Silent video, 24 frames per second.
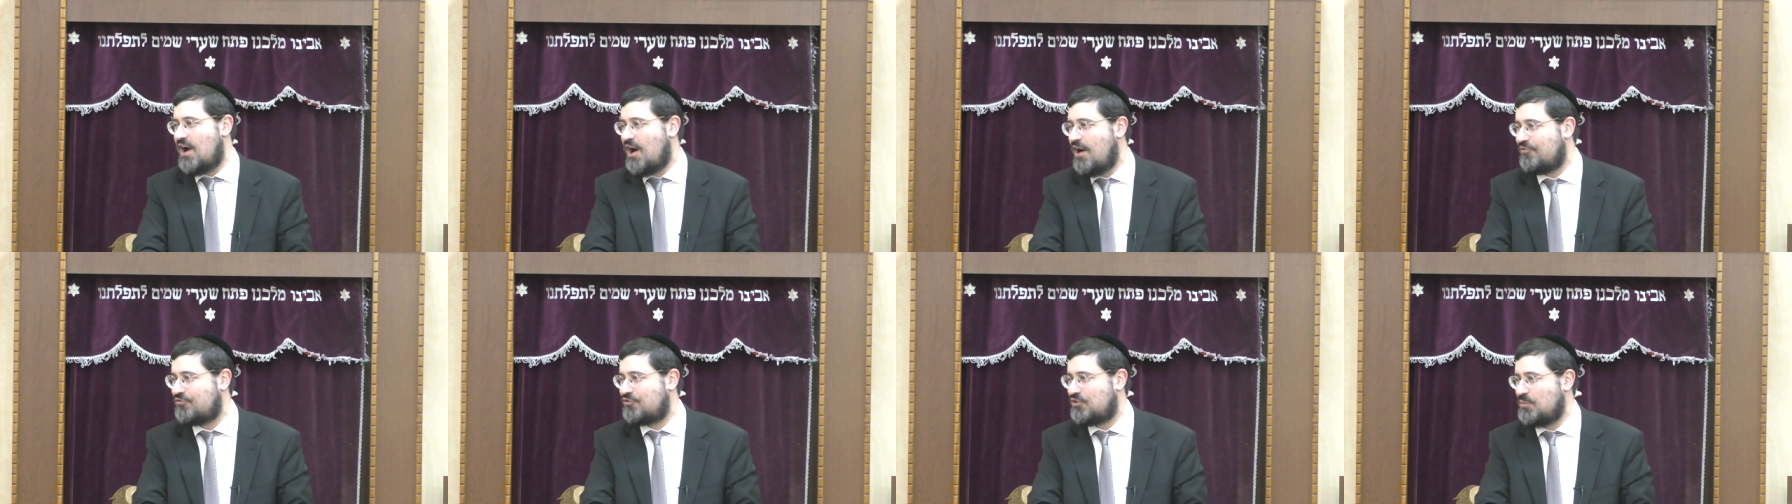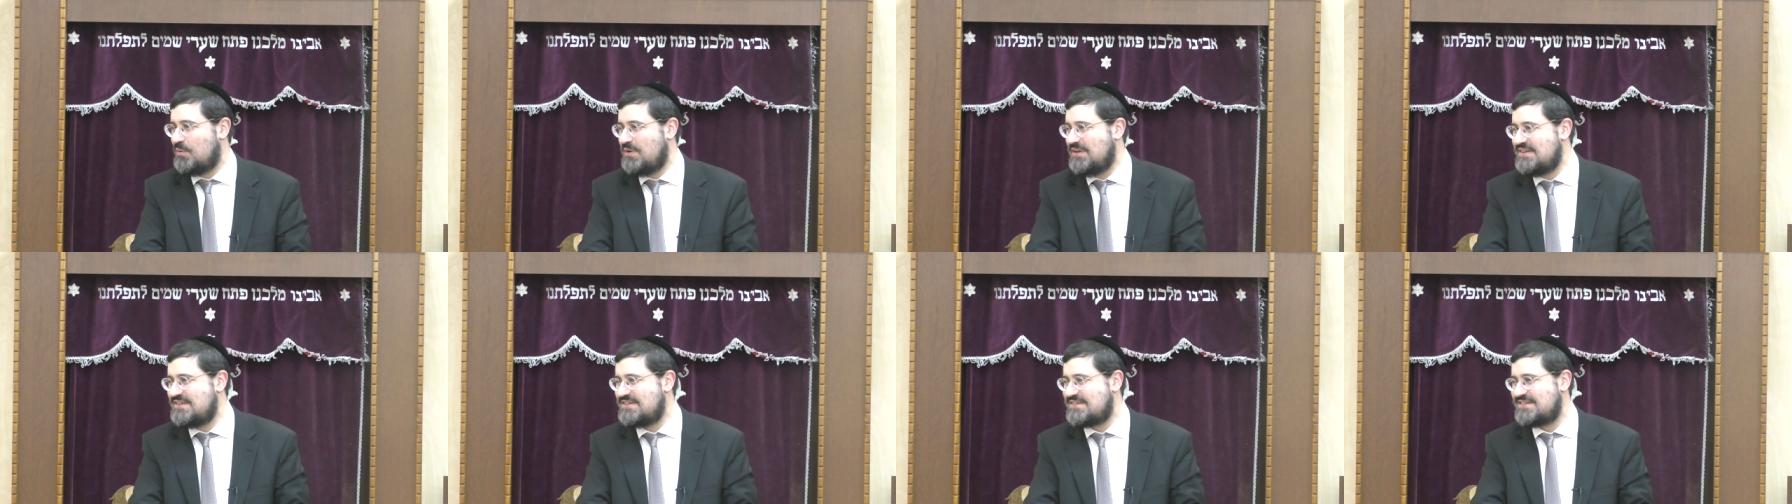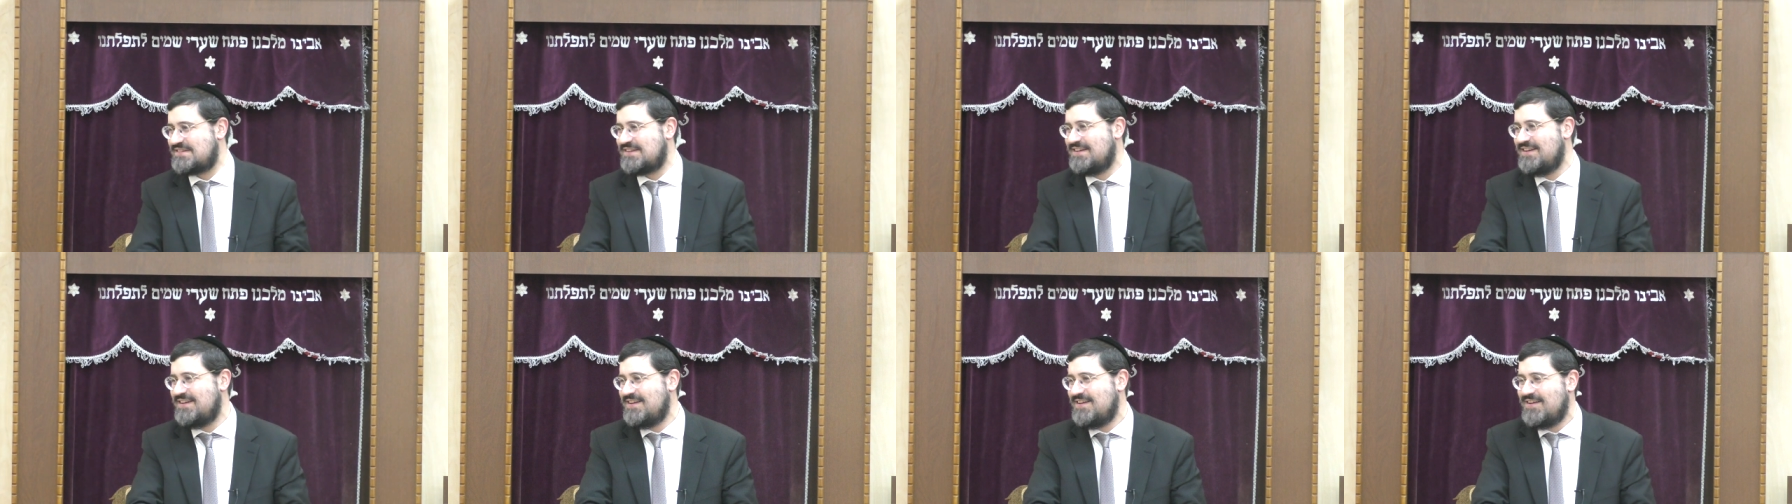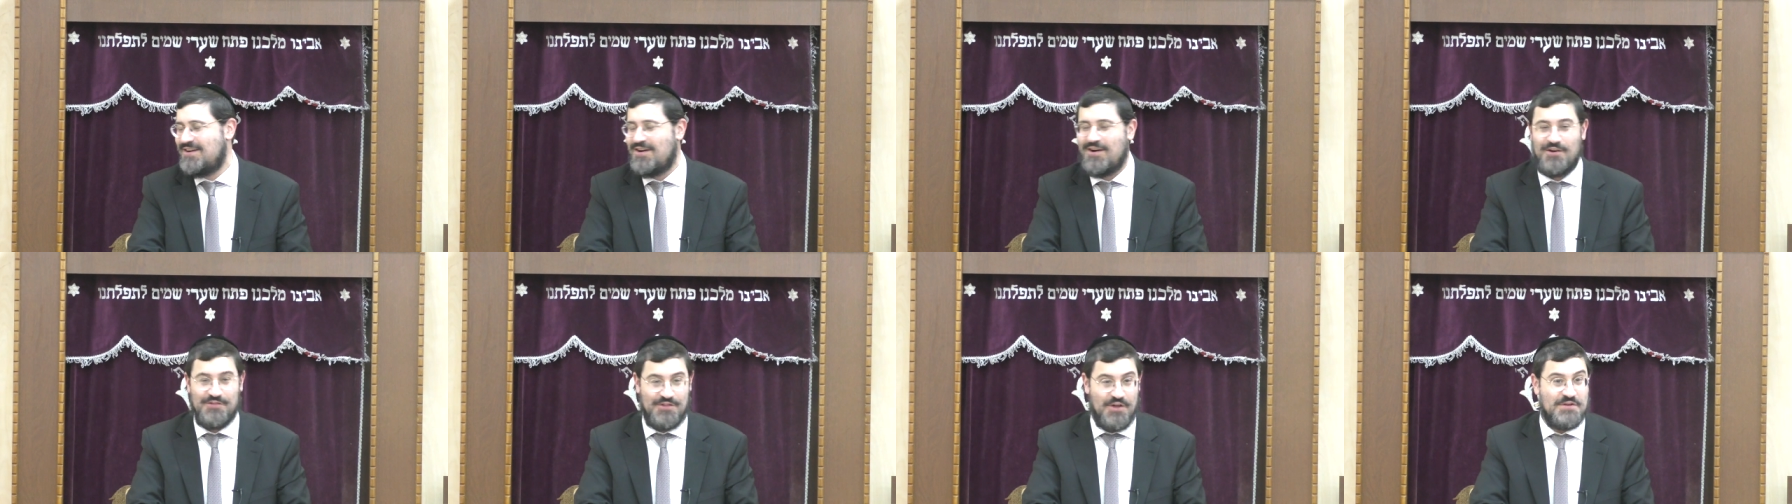afterwards,
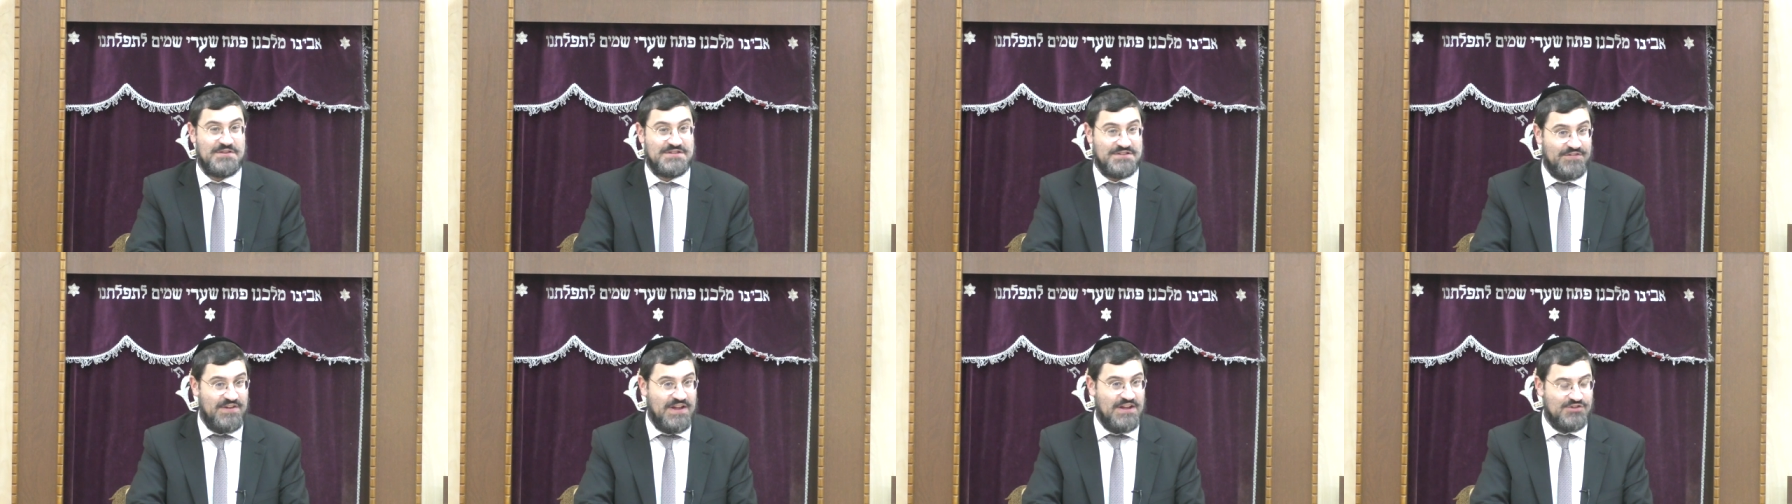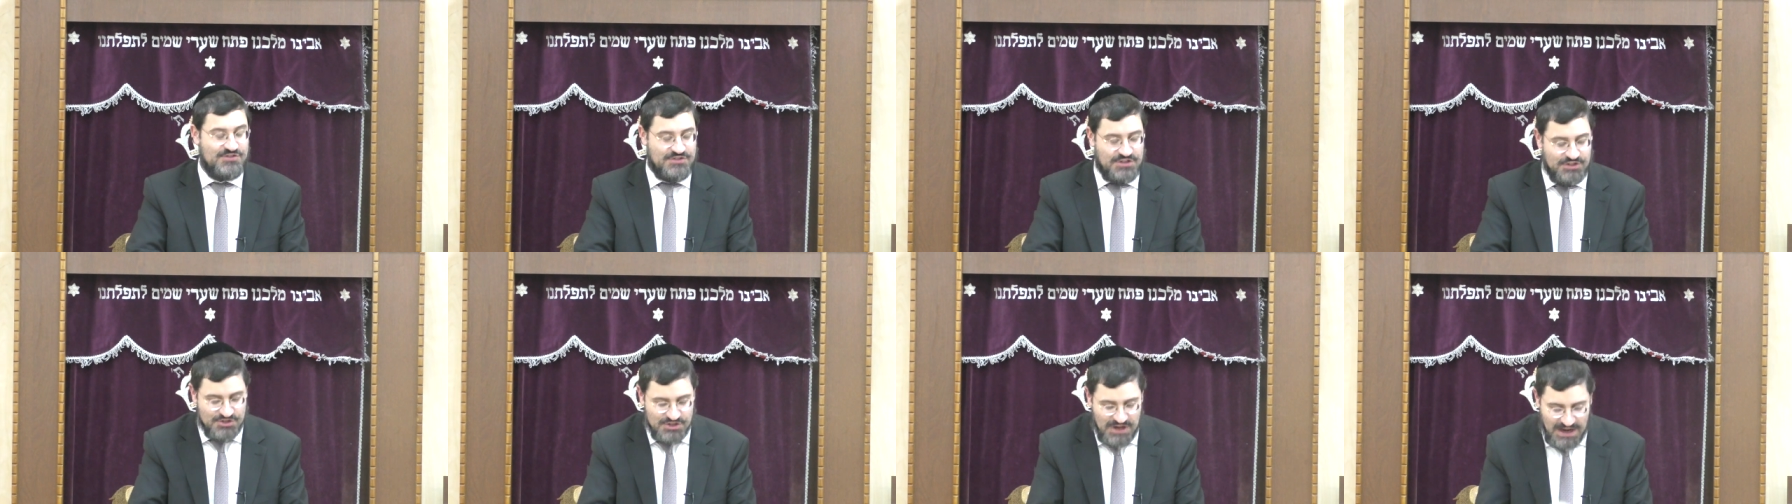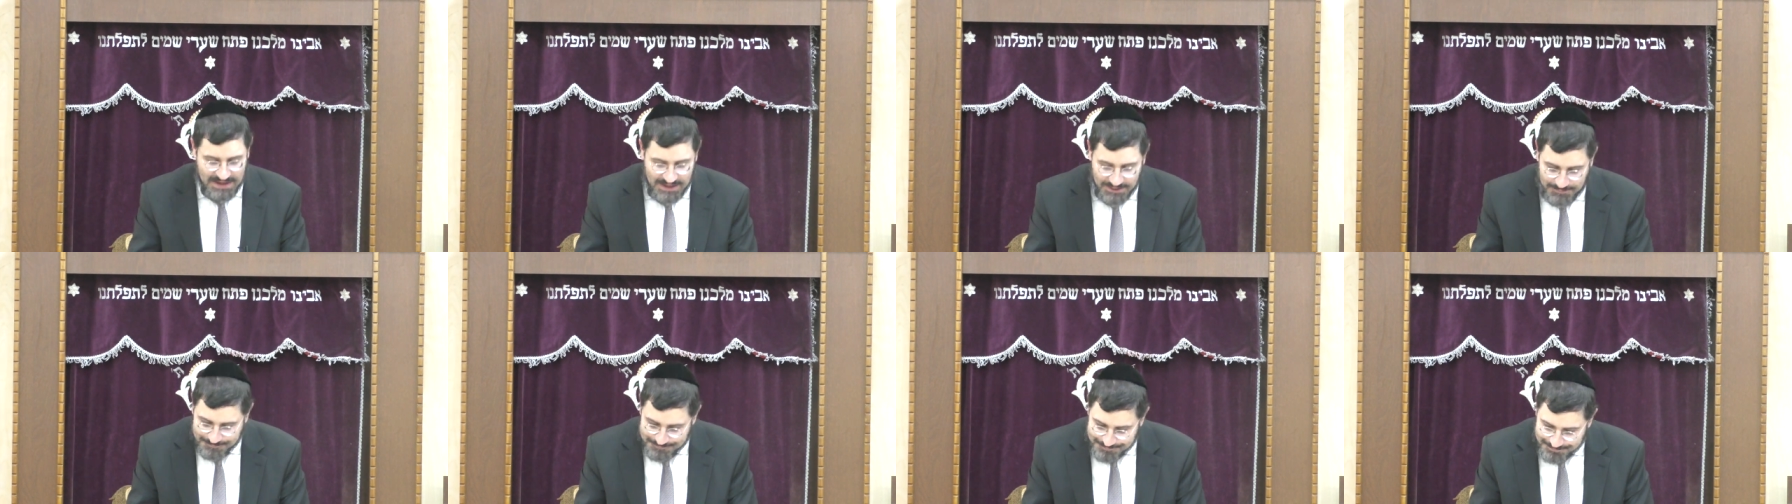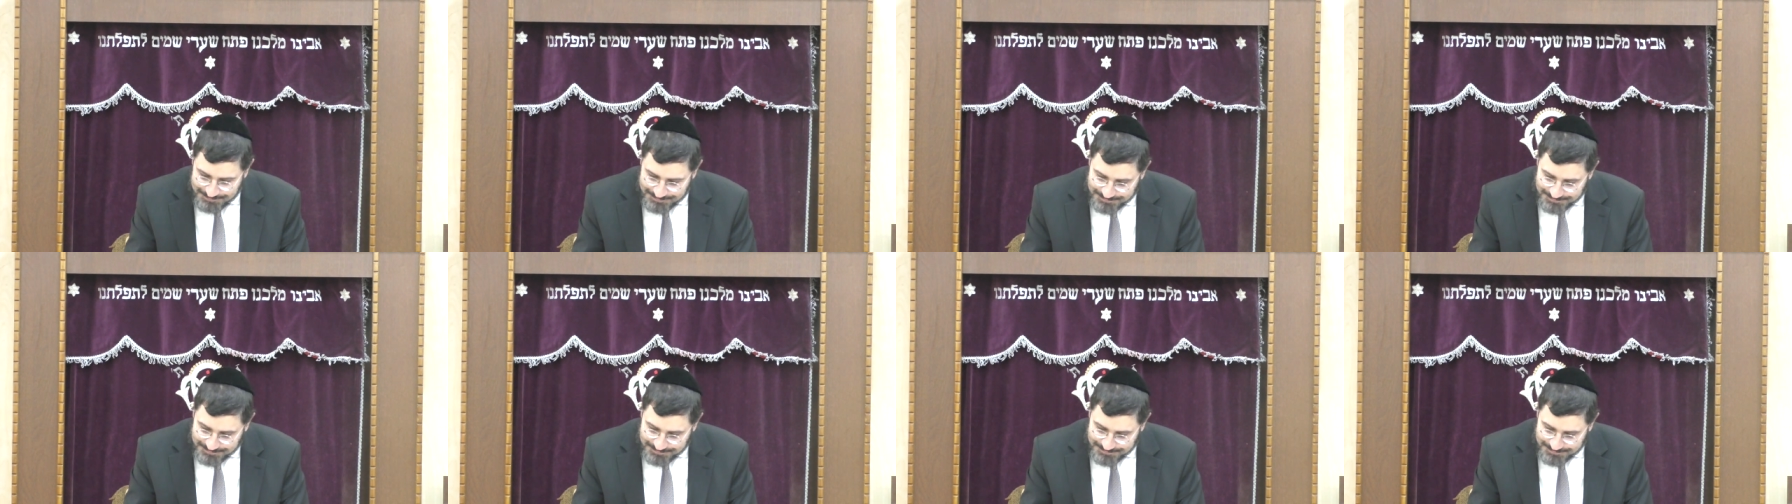although it's a very interesting shaila.